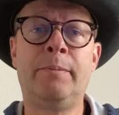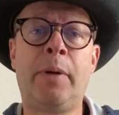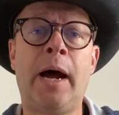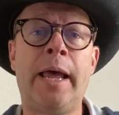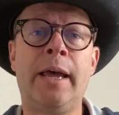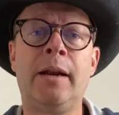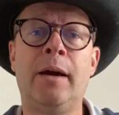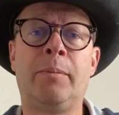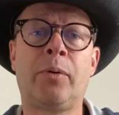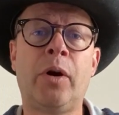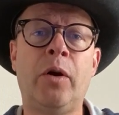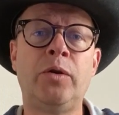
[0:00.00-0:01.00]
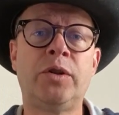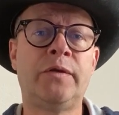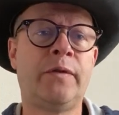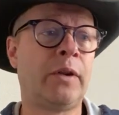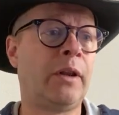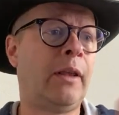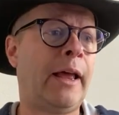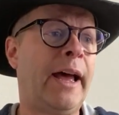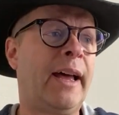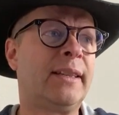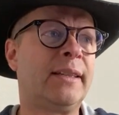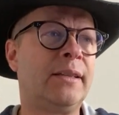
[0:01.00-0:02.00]
buy it approach for the
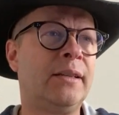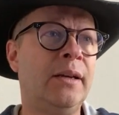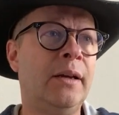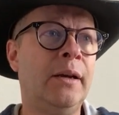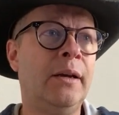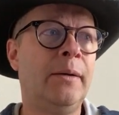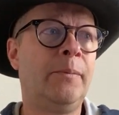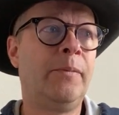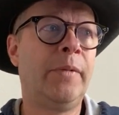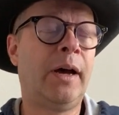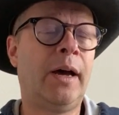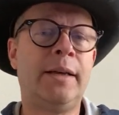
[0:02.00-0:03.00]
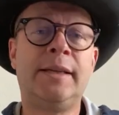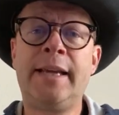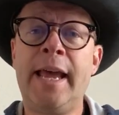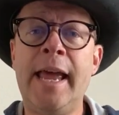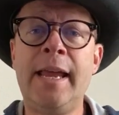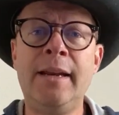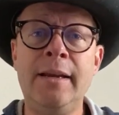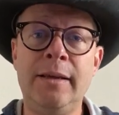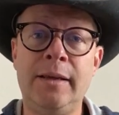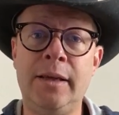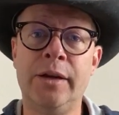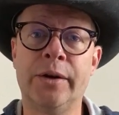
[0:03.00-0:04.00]
last 10
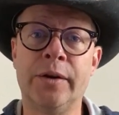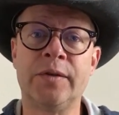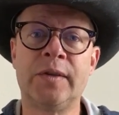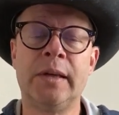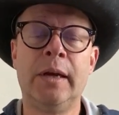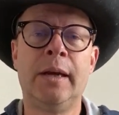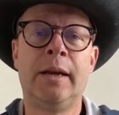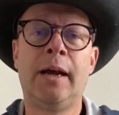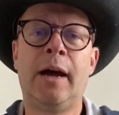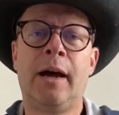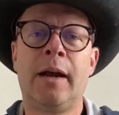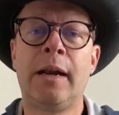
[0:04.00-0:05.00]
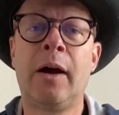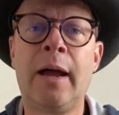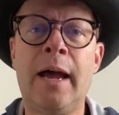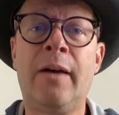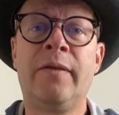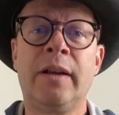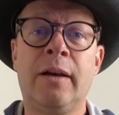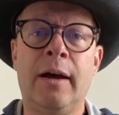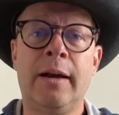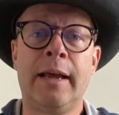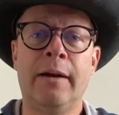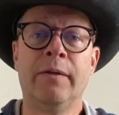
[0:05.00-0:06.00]
years. Now, I haven't
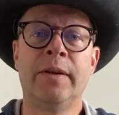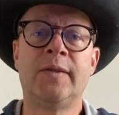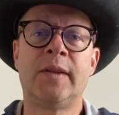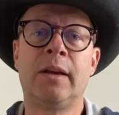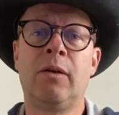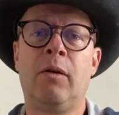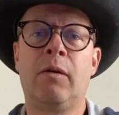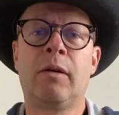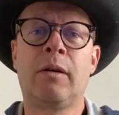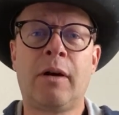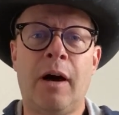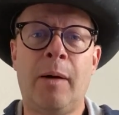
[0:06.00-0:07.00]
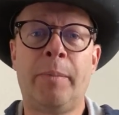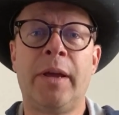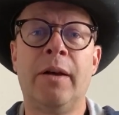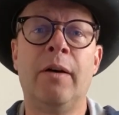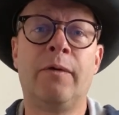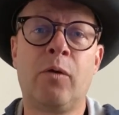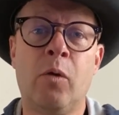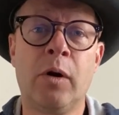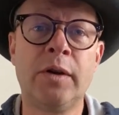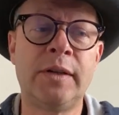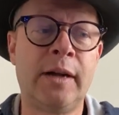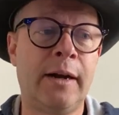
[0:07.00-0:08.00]
got every single copy. Of
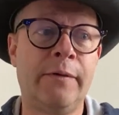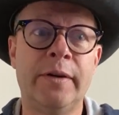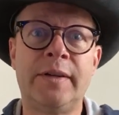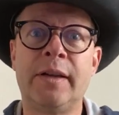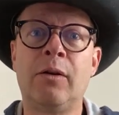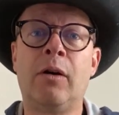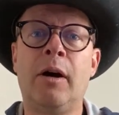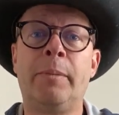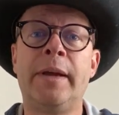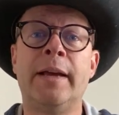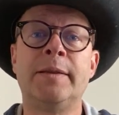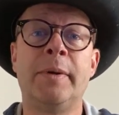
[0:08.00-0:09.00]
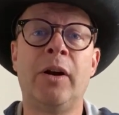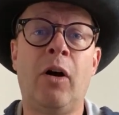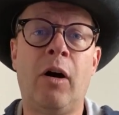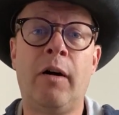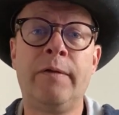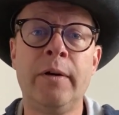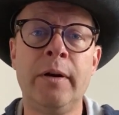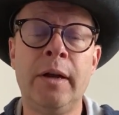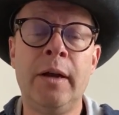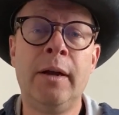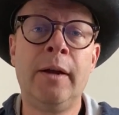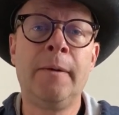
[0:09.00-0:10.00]
course, not every single copy has been offered.
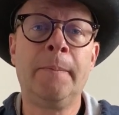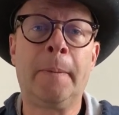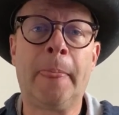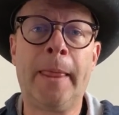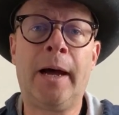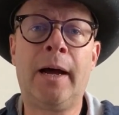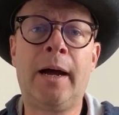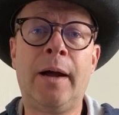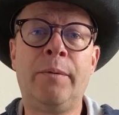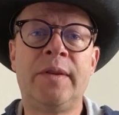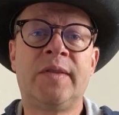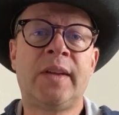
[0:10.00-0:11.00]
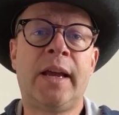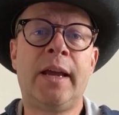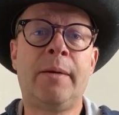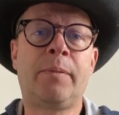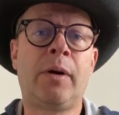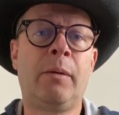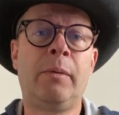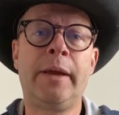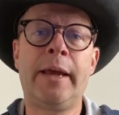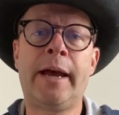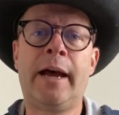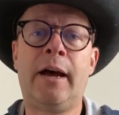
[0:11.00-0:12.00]
I would say I
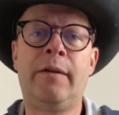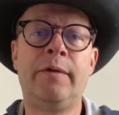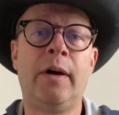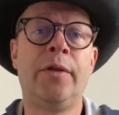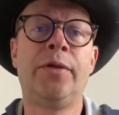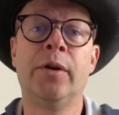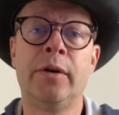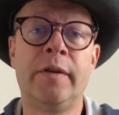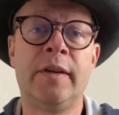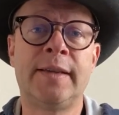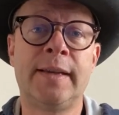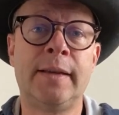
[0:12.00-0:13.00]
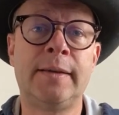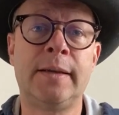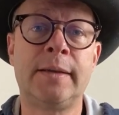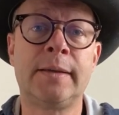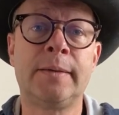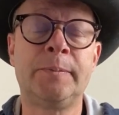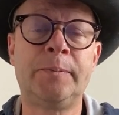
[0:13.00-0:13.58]
probably have a third of the census